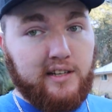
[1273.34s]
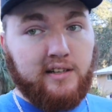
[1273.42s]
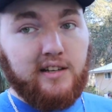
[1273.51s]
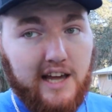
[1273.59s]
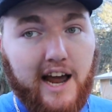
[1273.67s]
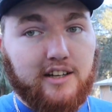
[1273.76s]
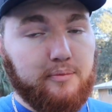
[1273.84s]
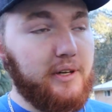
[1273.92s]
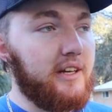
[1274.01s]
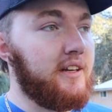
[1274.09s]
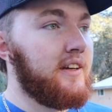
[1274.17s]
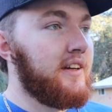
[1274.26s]
and attacked
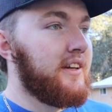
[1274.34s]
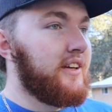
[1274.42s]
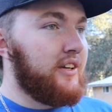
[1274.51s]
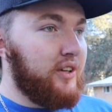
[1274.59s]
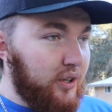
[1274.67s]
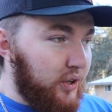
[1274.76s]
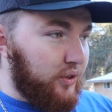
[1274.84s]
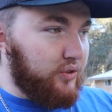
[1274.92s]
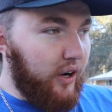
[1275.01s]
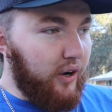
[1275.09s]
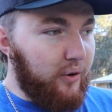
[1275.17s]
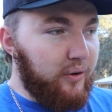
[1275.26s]
me.
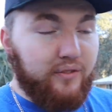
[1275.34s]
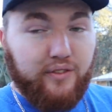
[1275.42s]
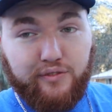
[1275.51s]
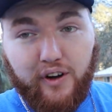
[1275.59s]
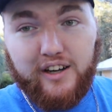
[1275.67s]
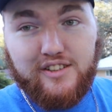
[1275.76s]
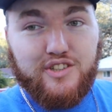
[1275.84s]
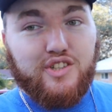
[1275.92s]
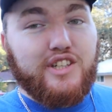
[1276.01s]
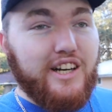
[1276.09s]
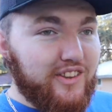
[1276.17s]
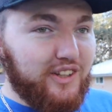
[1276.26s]
So, fox
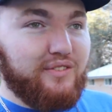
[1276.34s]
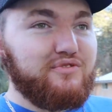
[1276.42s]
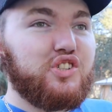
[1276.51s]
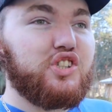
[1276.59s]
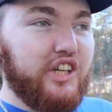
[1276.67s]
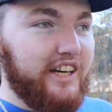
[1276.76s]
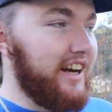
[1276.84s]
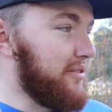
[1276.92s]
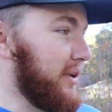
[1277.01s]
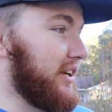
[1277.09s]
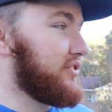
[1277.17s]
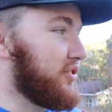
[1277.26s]
just scared the living shit out of me.